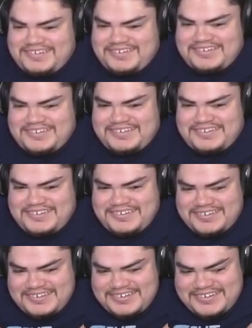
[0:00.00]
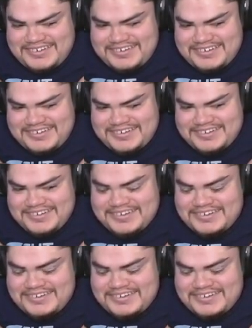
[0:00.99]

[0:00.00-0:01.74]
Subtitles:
(silence)